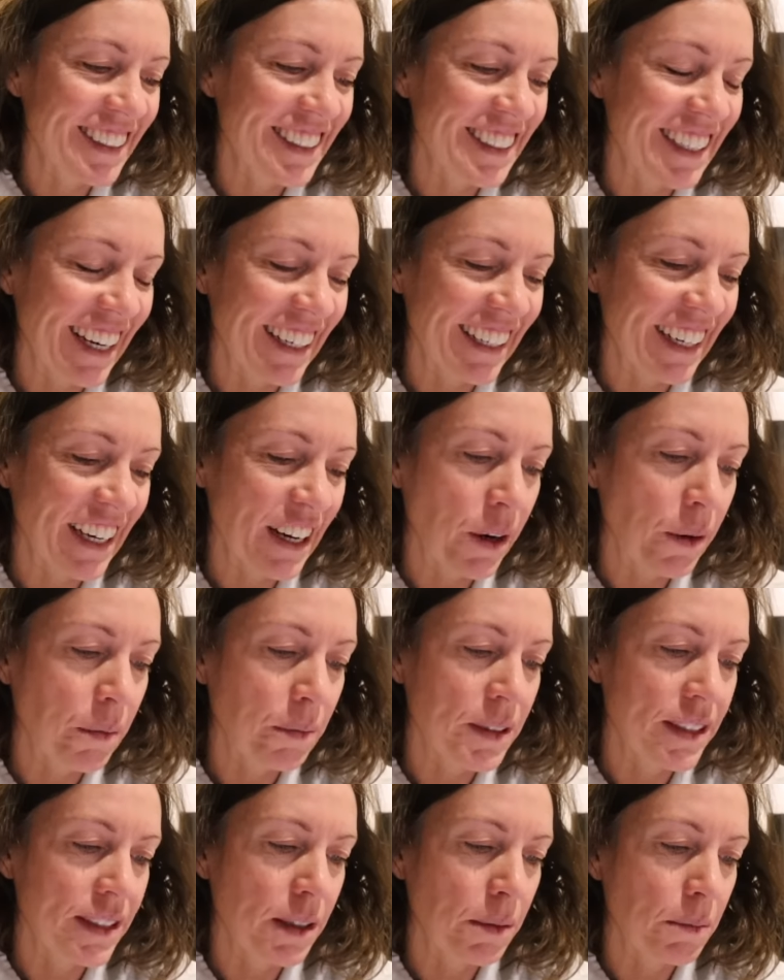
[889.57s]
Sandi, I
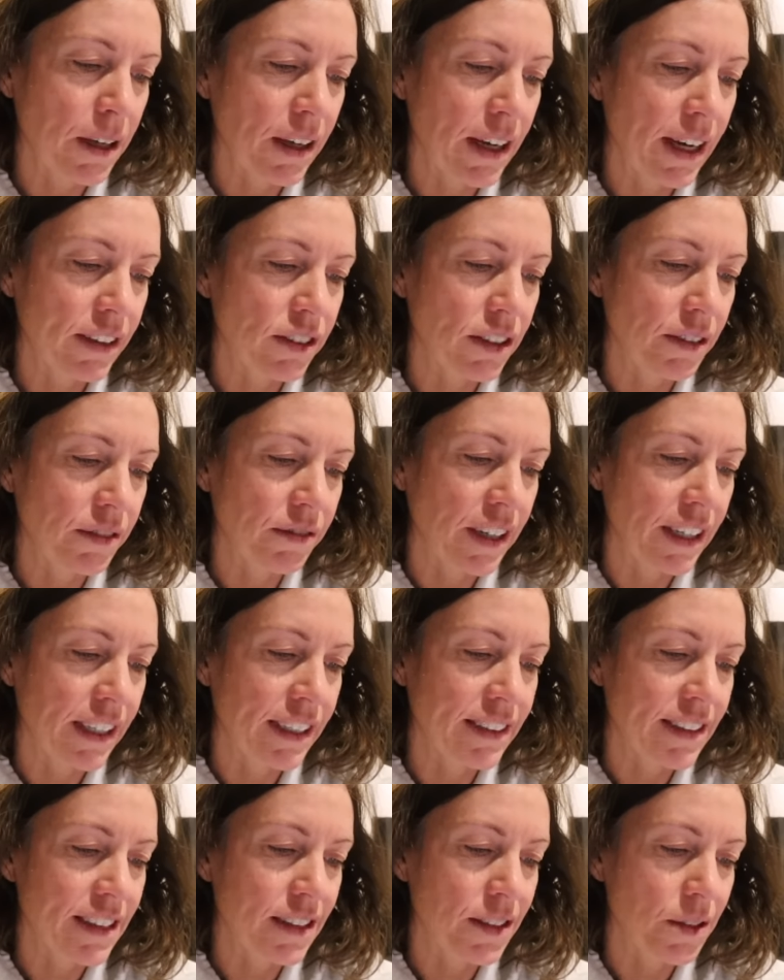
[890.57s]
hope this email actually
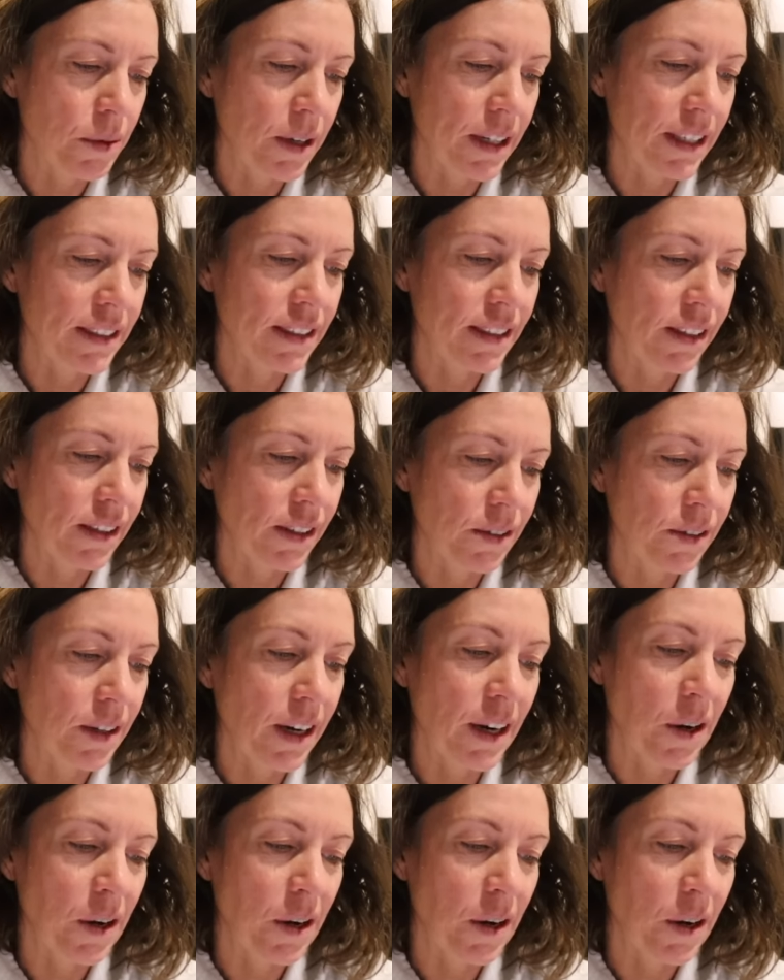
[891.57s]
finds its way to you.